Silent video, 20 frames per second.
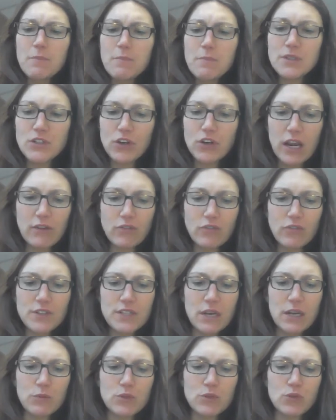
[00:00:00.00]
Mr. Avery
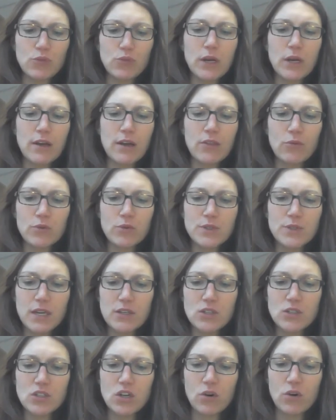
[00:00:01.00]
said it was written on the
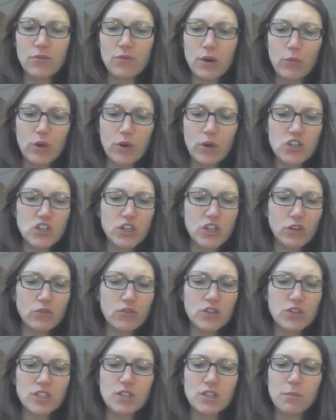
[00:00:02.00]
Rosetta Stone that when
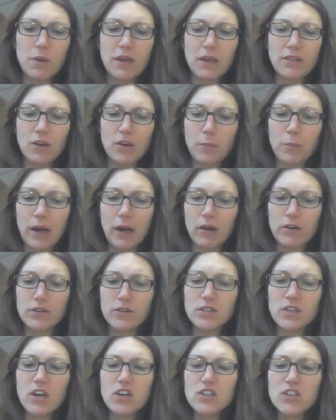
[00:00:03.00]
children disobeyed their
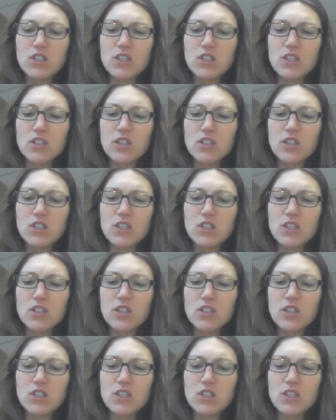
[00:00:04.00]
parents,